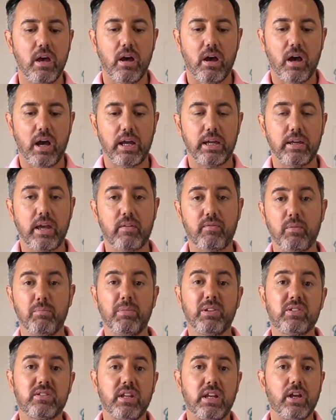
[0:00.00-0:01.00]
I haven't
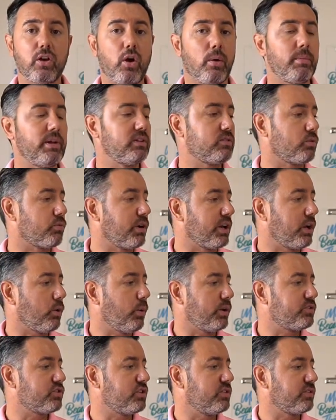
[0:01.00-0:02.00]
missed any comments or any
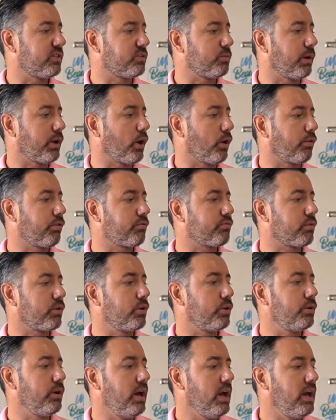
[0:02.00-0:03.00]
questions as we go
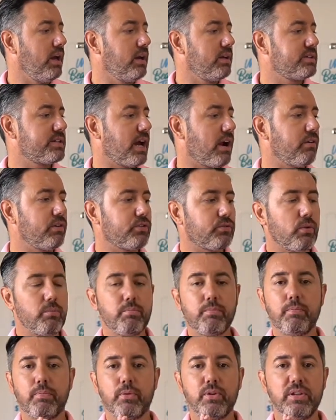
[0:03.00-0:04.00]
through. Tara's
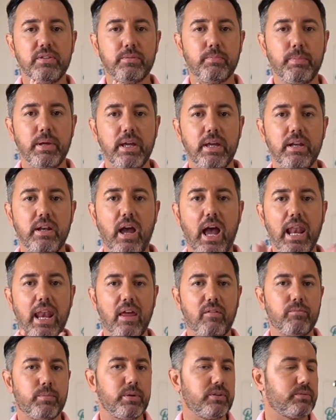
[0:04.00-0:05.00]
from Brisbane. I
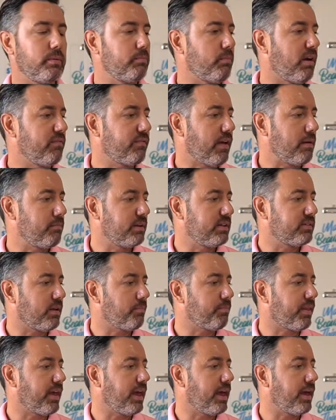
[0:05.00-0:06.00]
love Brisbane. My family's
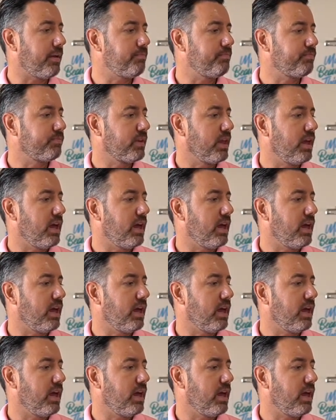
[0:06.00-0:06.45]
up there.